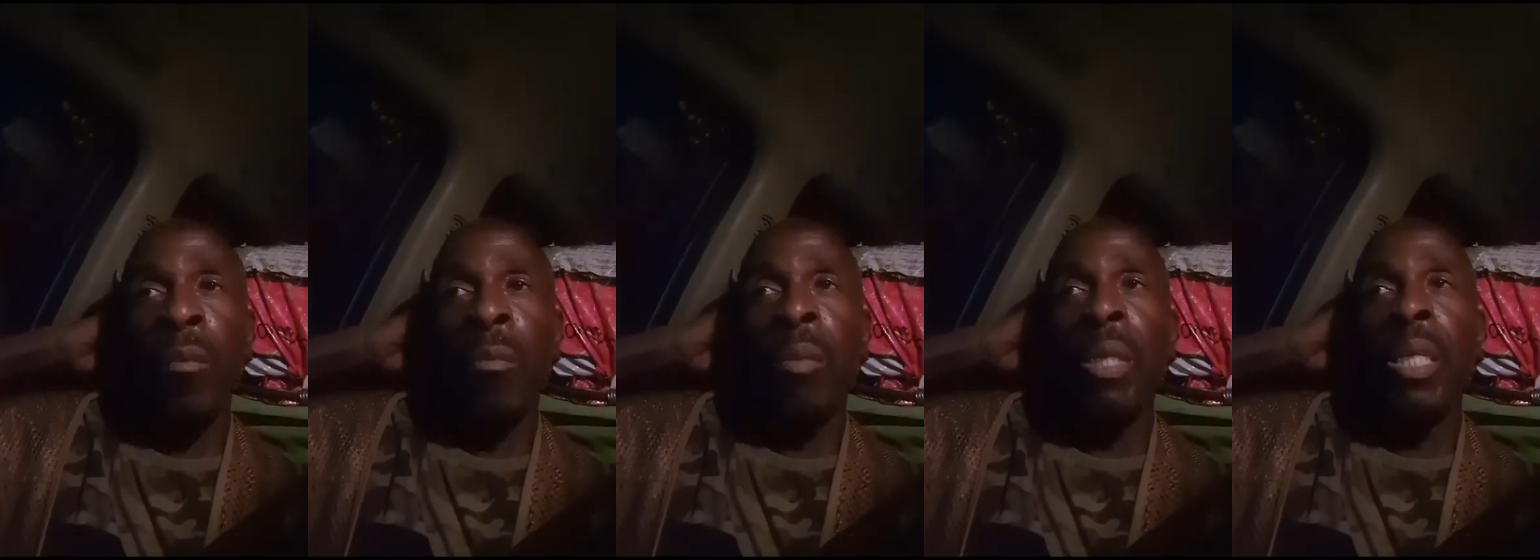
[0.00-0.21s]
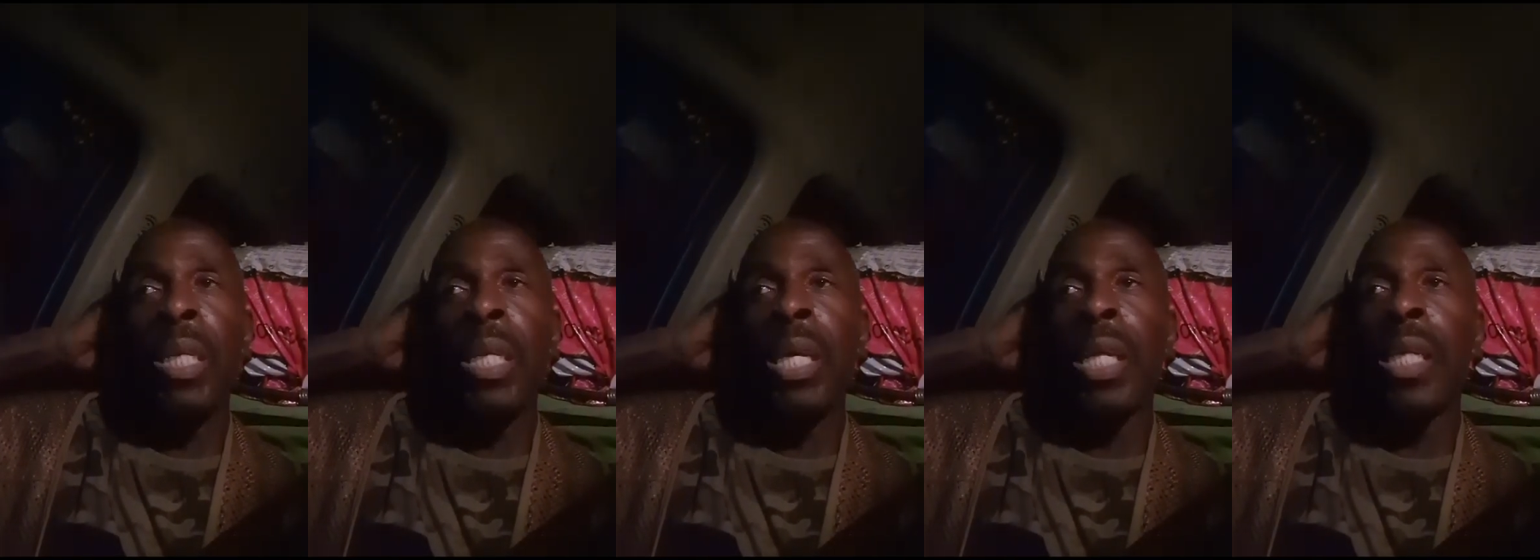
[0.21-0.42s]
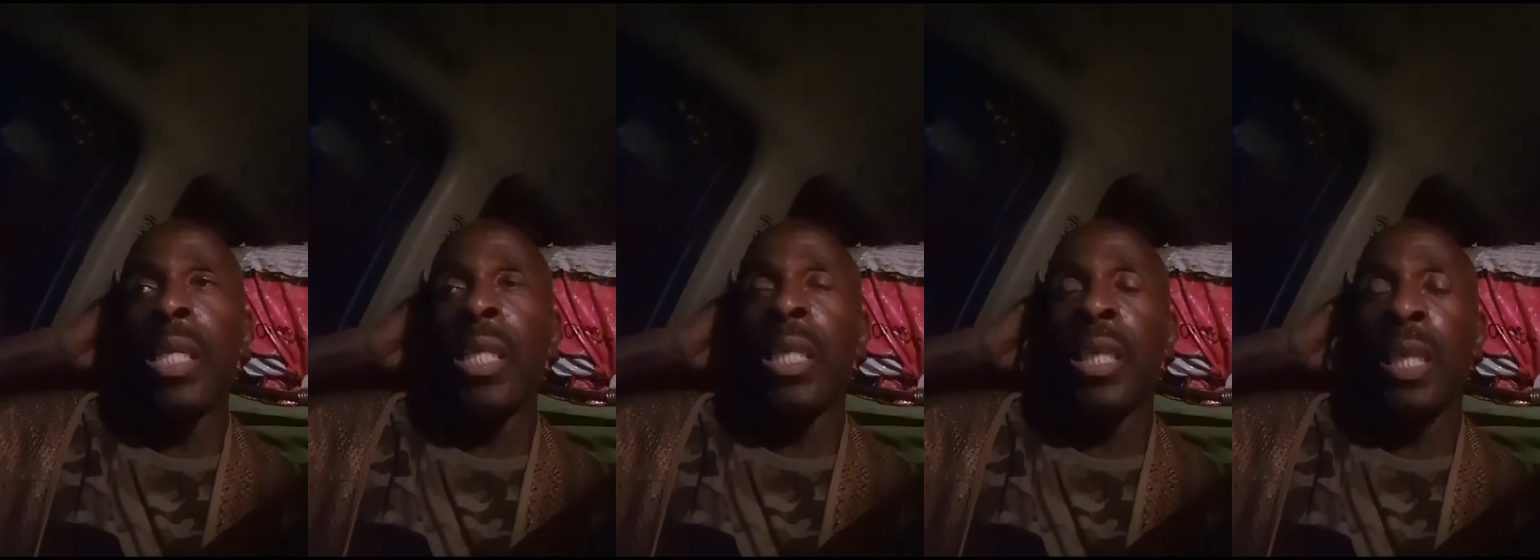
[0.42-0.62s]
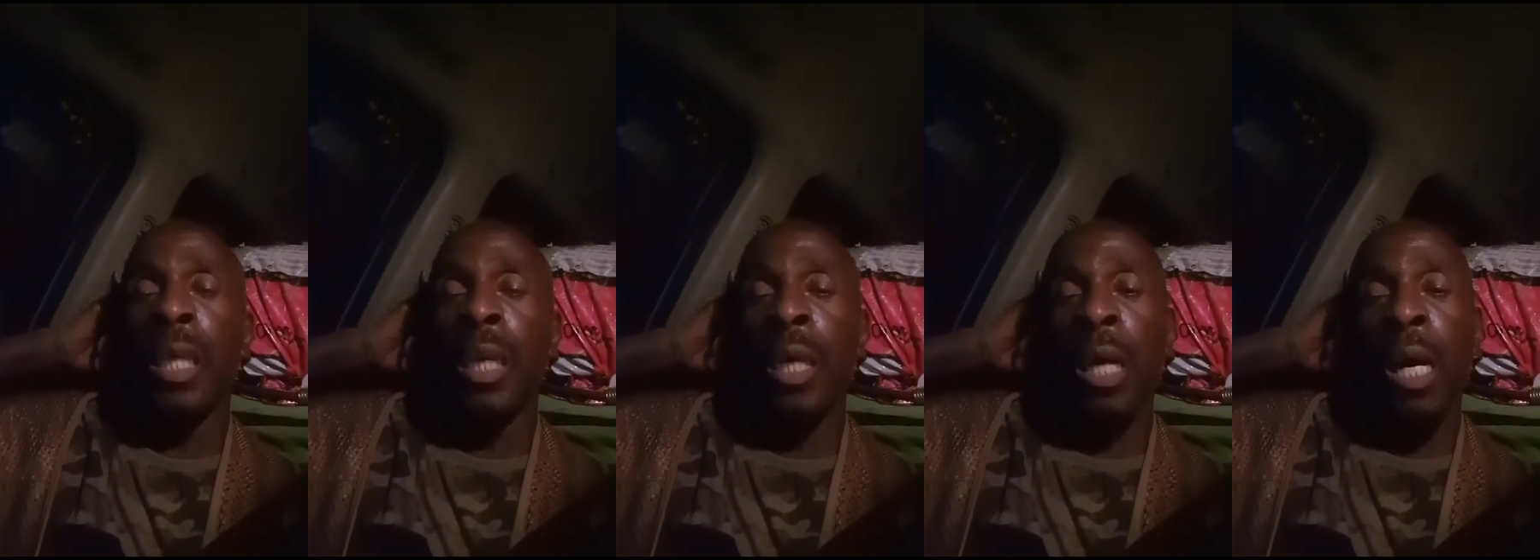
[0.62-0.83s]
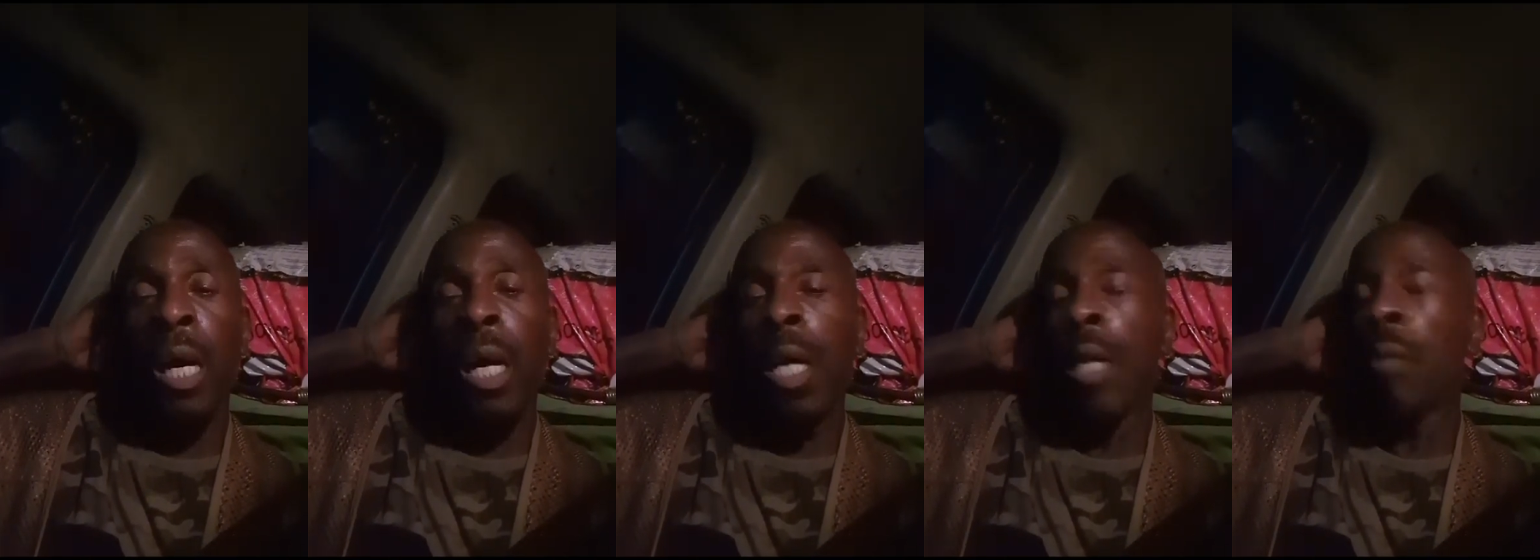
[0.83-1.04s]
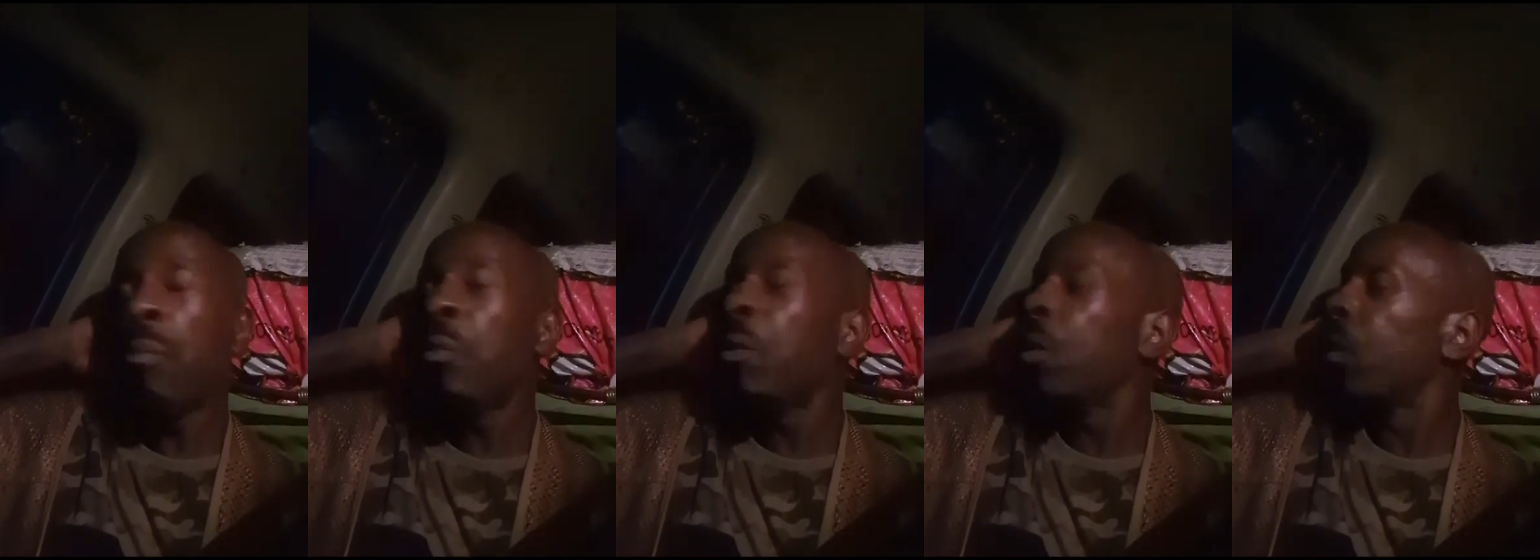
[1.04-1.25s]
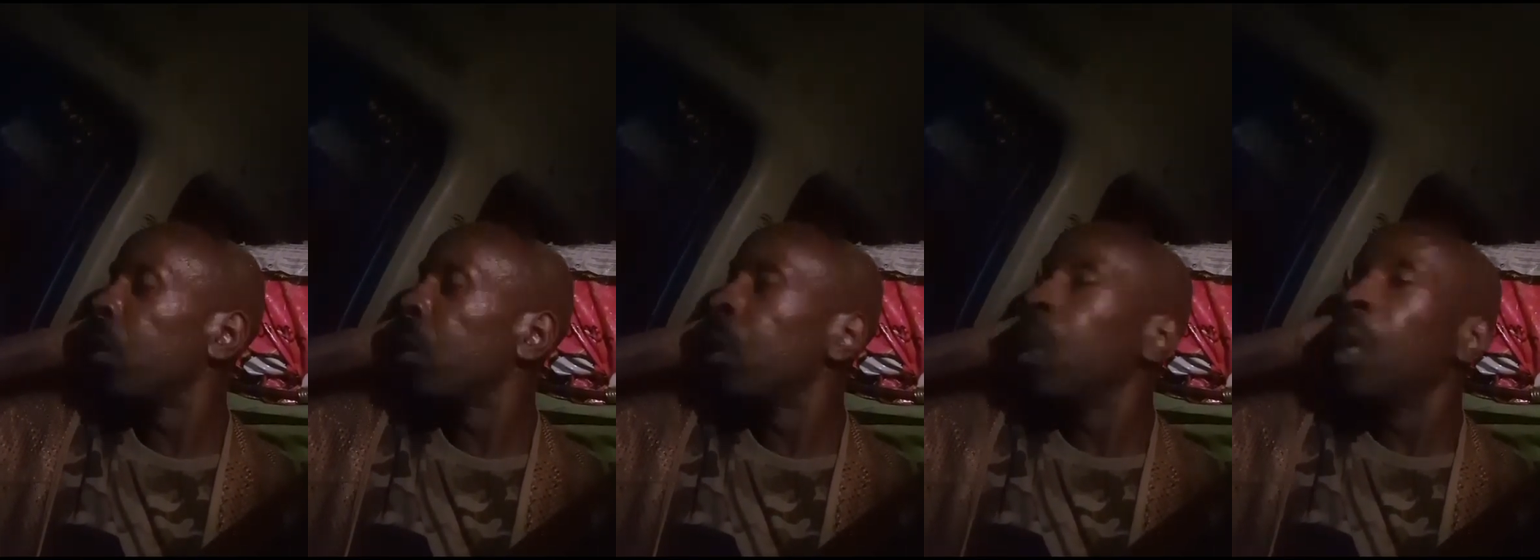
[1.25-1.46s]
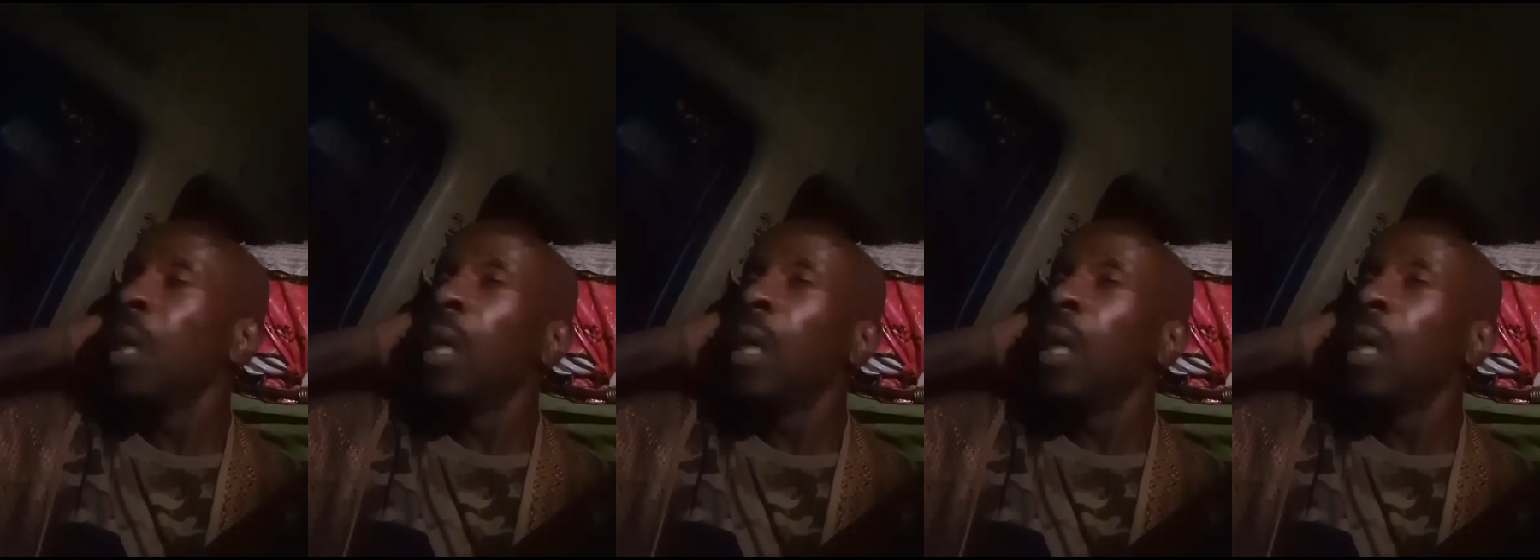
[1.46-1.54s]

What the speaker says: mean anything hard, but